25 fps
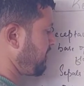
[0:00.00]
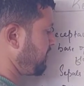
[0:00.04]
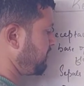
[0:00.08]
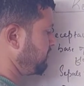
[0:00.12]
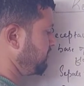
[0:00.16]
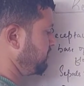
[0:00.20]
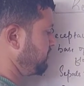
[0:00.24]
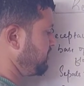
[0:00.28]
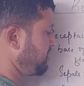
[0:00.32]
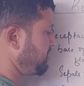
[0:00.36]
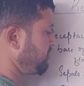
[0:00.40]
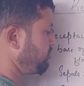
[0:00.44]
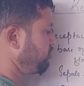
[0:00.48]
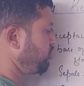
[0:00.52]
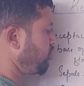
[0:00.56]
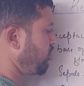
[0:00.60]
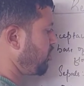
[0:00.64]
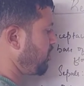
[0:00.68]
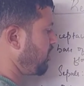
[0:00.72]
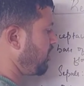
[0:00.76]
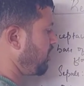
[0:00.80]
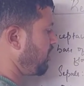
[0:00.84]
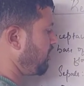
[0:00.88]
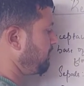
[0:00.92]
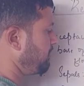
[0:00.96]
Their
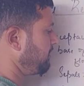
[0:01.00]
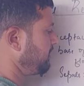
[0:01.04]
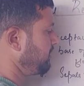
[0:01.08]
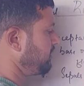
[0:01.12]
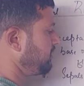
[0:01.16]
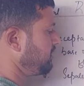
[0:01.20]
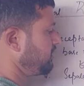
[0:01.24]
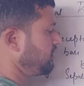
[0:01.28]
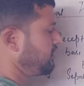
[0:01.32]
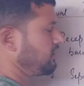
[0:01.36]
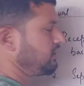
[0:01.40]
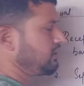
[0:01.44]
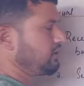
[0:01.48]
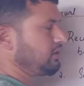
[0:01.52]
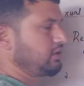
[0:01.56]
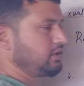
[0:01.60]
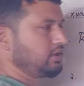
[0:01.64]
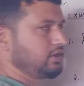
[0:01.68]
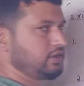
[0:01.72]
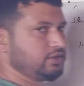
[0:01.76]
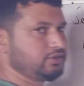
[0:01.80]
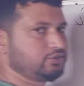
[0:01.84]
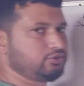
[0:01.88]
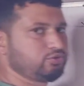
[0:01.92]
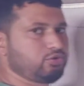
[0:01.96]
job
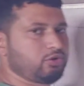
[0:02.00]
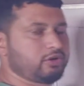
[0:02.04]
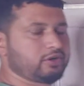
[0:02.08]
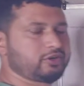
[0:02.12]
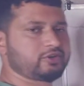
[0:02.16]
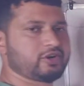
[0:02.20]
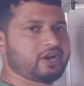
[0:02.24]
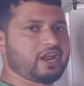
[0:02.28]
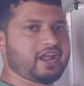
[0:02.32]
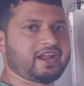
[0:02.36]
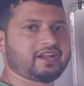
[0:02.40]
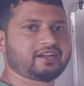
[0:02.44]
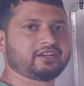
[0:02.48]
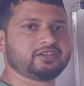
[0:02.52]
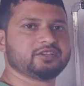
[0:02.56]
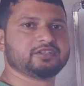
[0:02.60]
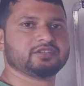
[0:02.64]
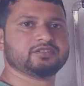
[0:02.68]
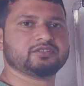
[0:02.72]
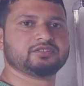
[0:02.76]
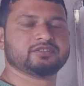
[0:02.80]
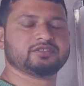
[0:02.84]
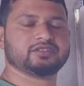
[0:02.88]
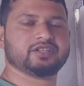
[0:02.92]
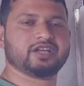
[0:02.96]
is to
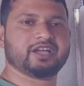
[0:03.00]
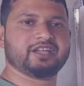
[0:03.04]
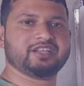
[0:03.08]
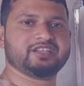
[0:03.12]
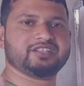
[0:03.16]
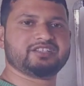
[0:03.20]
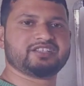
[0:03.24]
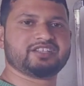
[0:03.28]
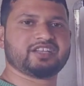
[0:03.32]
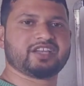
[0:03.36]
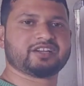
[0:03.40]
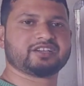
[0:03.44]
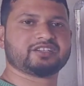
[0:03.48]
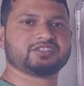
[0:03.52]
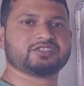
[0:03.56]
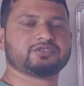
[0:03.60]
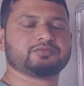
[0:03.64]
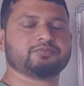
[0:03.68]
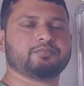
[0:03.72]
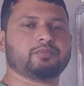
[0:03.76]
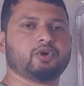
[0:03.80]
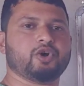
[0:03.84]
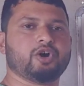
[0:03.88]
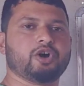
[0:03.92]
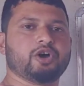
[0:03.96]
attract the insects
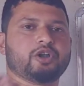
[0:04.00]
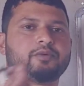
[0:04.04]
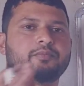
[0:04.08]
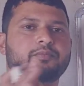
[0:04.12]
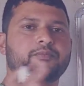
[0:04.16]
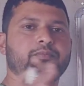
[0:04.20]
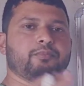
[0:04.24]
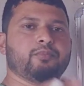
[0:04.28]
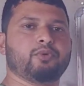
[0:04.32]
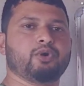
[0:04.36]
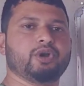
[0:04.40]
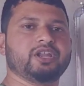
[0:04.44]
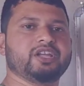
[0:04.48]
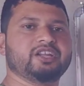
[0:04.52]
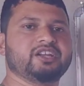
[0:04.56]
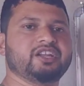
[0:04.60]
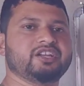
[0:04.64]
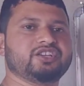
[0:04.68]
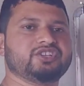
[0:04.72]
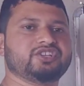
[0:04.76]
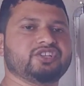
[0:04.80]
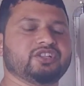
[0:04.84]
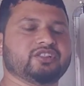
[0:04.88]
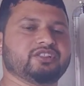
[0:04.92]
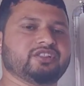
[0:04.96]
for
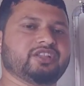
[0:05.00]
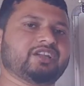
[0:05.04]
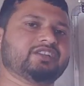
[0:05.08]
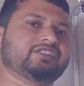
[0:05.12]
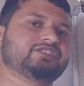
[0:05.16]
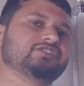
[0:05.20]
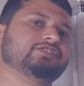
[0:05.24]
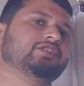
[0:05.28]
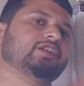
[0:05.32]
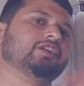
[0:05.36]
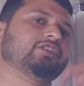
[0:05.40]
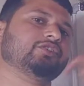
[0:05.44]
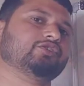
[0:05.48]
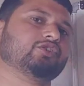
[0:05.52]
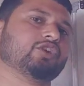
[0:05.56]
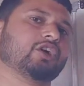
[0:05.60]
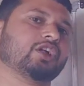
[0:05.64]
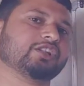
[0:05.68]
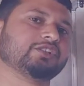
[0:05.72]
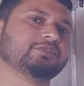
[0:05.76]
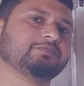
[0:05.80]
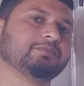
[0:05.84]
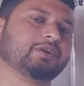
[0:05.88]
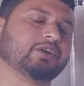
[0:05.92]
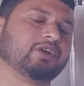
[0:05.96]
pollination. That's the
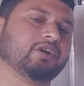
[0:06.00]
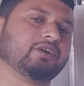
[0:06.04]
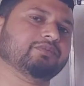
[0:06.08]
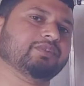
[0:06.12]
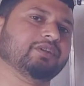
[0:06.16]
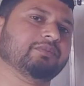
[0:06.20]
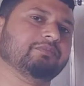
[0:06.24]
transfer of the